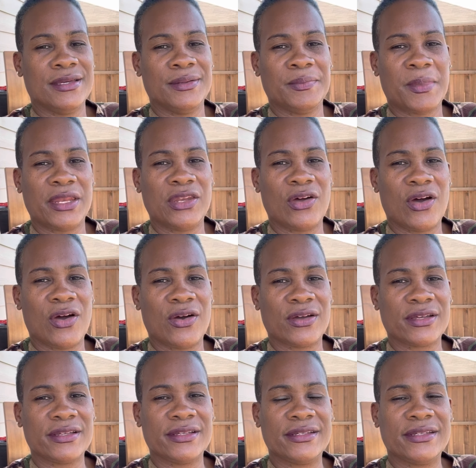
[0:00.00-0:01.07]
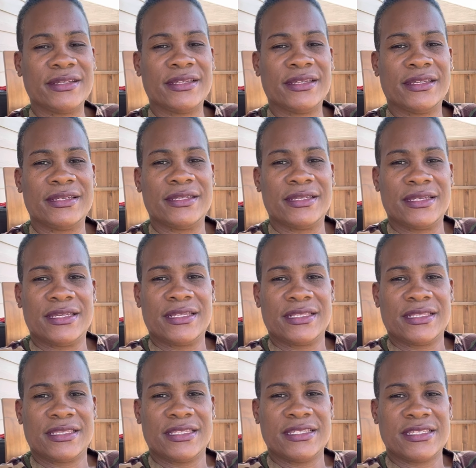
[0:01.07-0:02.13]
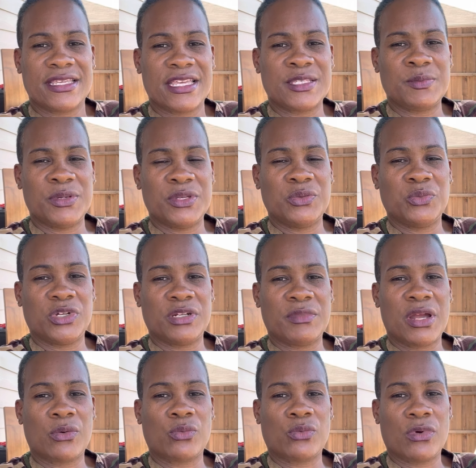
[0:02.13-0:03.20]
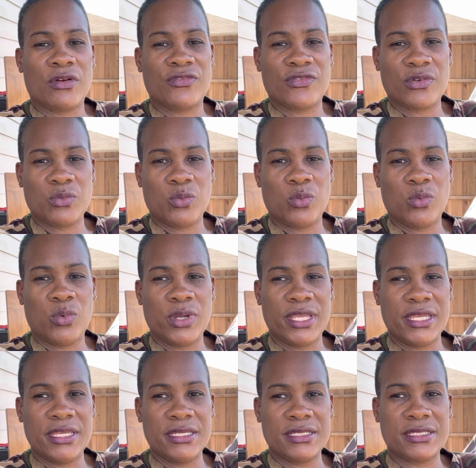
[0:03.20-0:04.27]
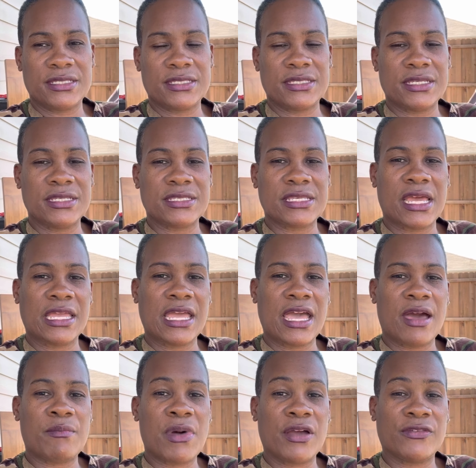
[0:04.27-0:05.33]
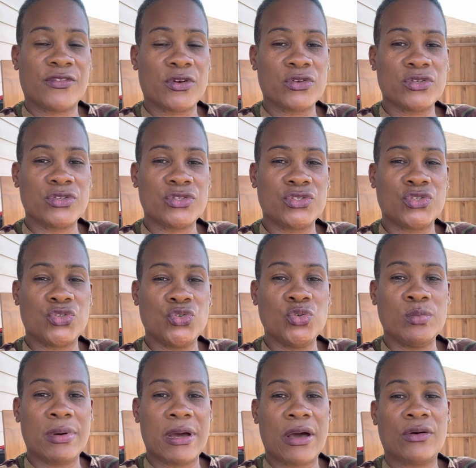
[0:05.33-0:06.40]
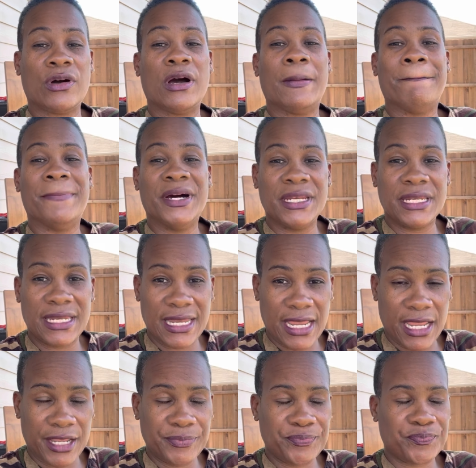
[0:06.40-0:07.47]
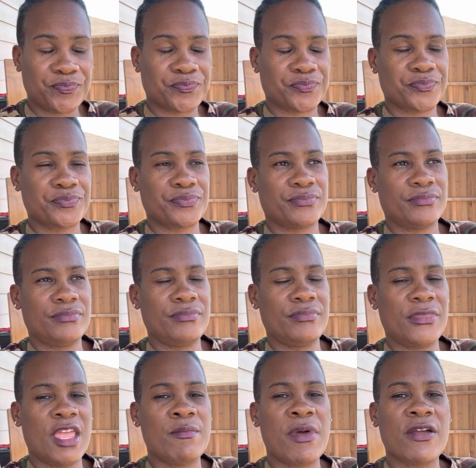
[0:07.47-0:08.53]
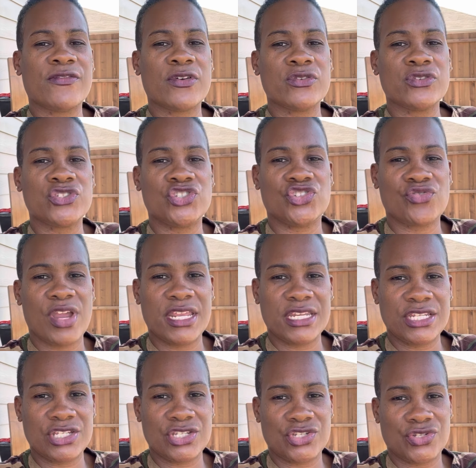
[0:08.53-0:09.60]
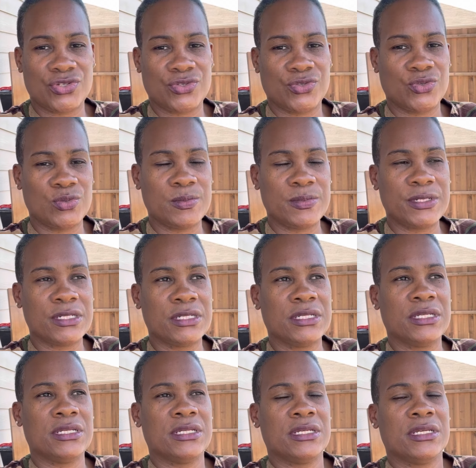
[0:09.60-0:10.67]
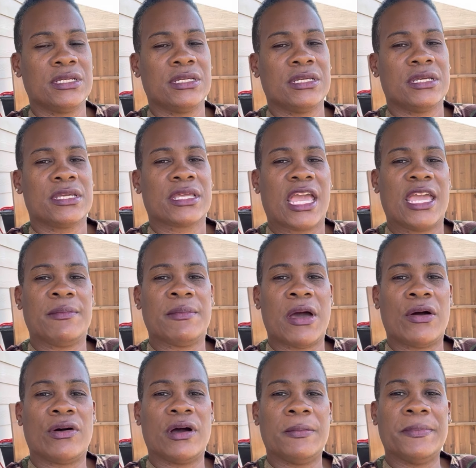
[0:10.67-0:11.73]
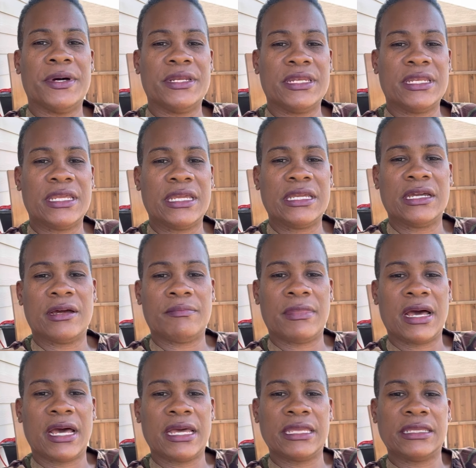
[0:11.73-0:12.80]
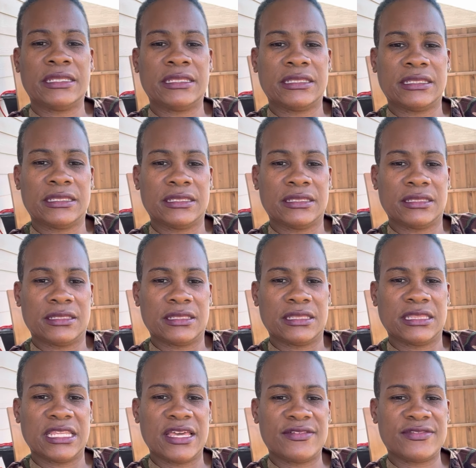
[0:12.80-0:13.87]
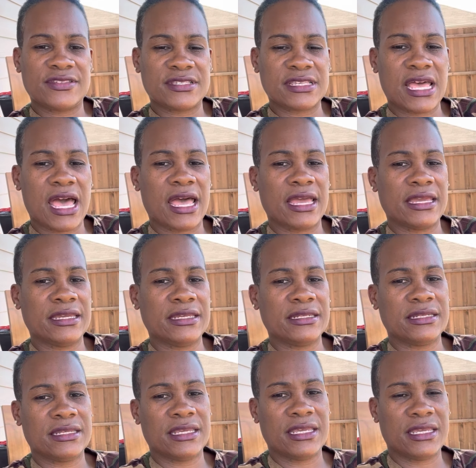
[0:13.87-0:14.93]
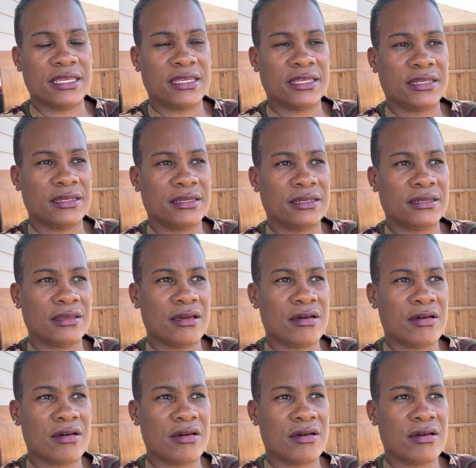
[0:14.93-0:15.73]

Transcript: My dog. This has been one of my rougher weeks since I got my first tube out on Monday. My first drainage tube came out on Monday on my left side, and